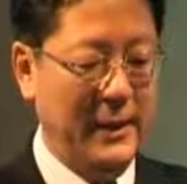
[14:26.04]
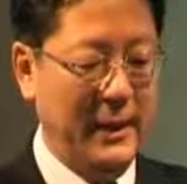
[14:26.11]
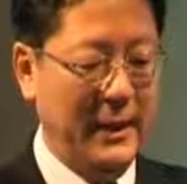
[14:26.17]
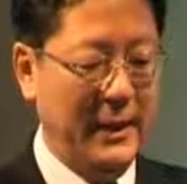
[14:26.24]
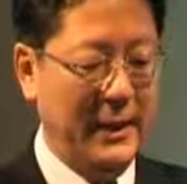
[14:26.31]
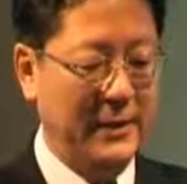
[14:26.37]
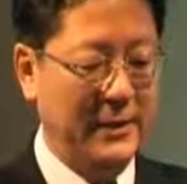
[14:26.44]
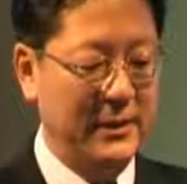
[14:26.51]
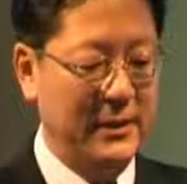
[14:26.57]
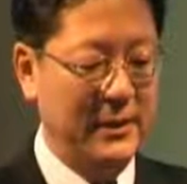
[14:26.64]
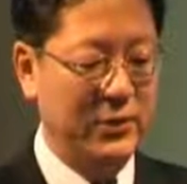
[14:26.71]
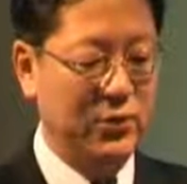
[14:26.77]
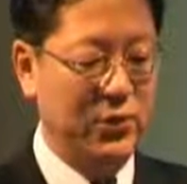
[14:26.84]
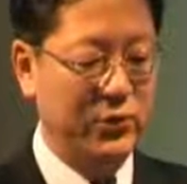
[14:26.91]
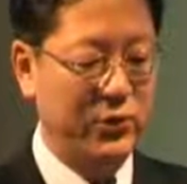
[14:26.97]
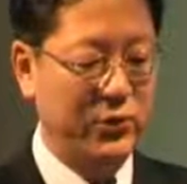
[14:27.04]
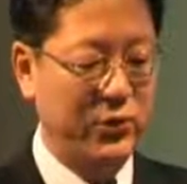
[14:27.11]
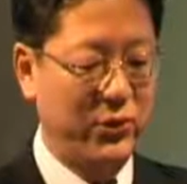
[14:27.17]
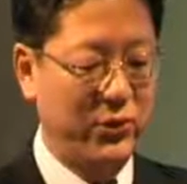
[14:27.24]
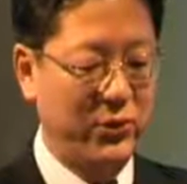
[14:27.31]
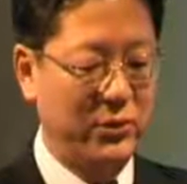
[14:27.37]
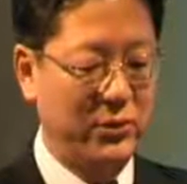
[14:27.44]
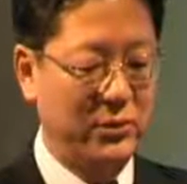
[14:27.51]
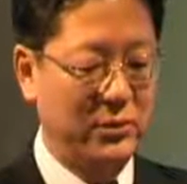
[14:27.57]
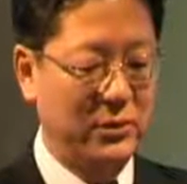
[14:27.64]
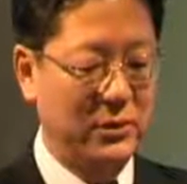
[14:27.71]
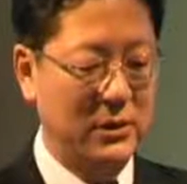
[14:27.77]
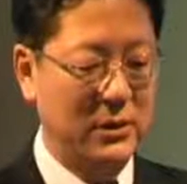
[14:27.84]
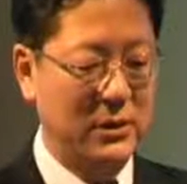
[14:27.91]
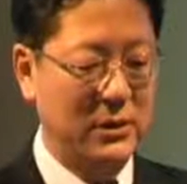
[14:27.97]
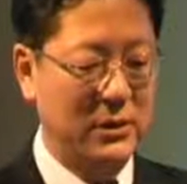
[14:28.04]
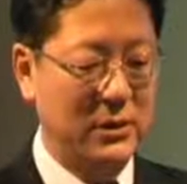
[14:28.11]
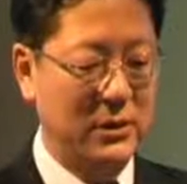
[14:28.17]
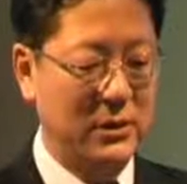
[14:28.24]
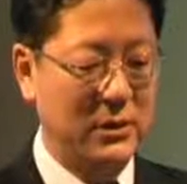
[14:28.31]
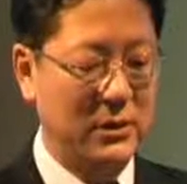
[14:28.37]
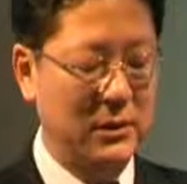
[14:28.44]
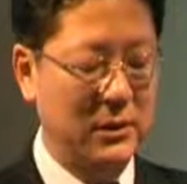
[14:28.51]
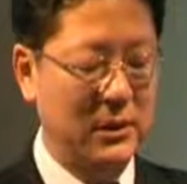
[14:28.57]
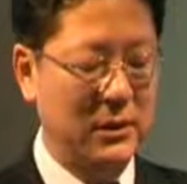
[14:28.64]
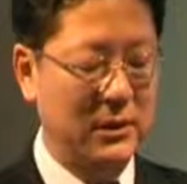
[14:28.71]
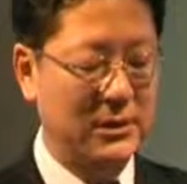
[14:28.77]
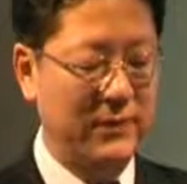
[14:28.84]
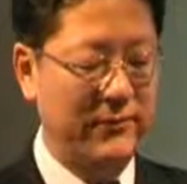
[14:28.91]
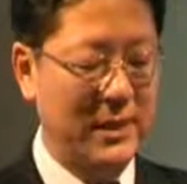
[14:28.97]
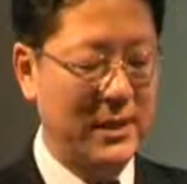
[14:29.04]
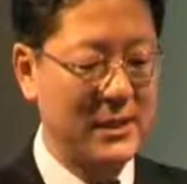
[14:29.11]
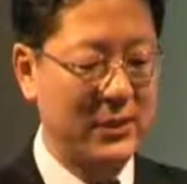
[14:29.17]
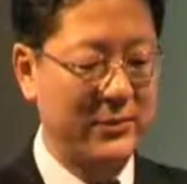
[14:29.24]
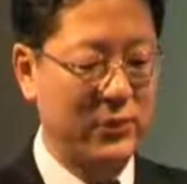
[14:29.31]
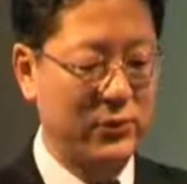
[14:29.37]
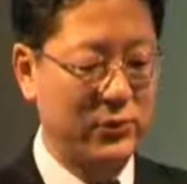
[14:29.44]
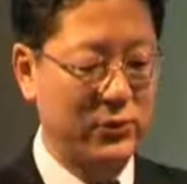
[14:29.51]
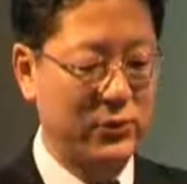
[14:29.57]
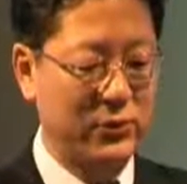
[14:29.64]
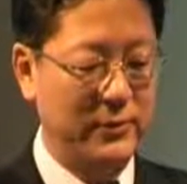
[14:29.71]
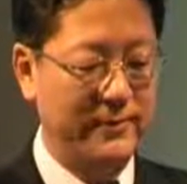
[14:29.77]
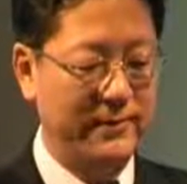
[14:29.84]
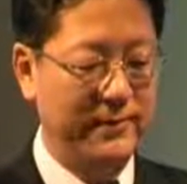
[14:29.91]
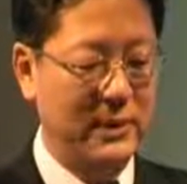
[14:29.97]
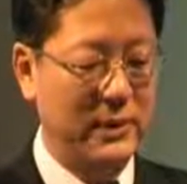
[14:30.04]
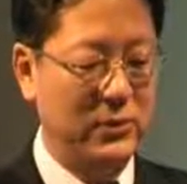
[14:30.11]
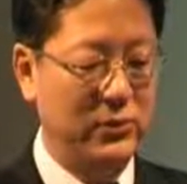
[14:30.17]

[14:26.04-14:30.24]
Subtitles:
And in control is a placebo group